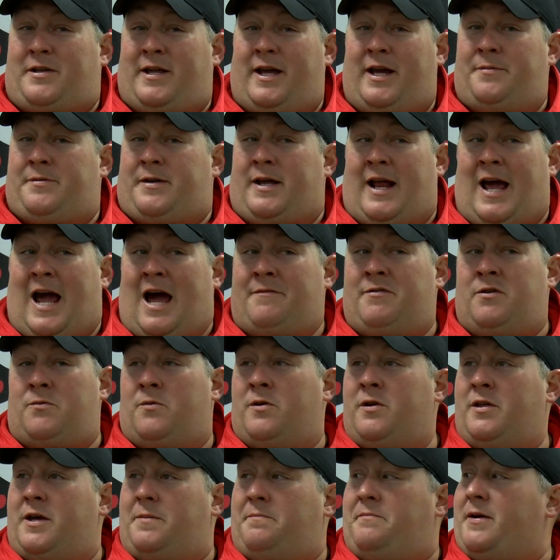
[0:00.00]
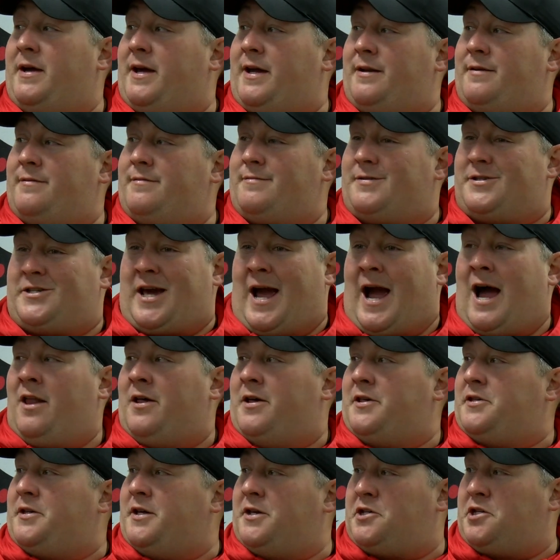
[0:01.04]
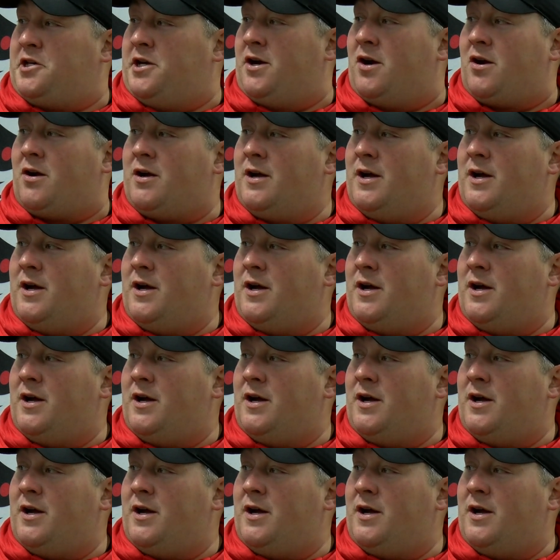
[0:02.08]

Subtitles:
teams that haven't really been challenged this year,